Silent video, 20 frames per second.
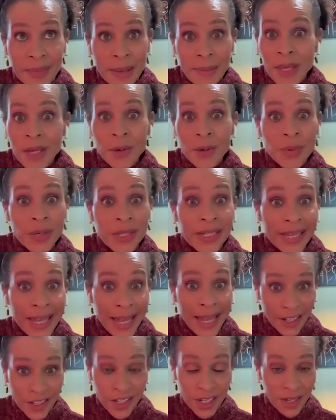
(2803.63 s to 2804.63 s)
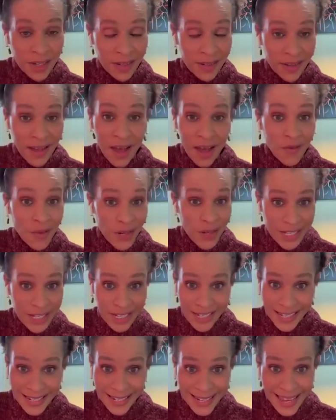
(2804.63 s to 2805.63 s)
maybe a retention
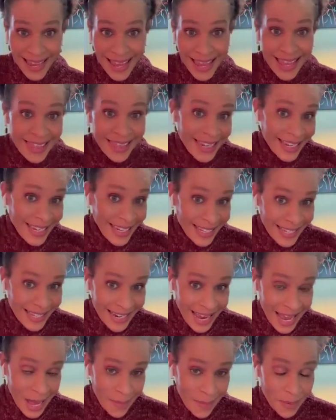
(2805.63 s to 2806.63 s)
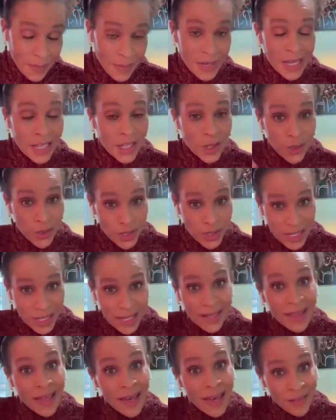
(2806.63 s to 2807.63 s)
conversation that needs to happen because you're
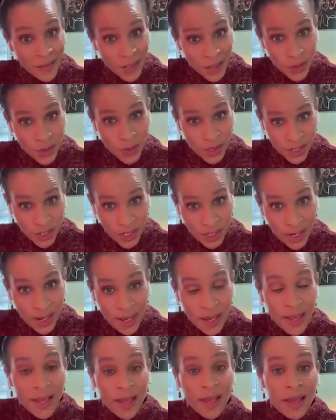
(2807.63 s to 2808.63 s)
seeing a lot of attrition.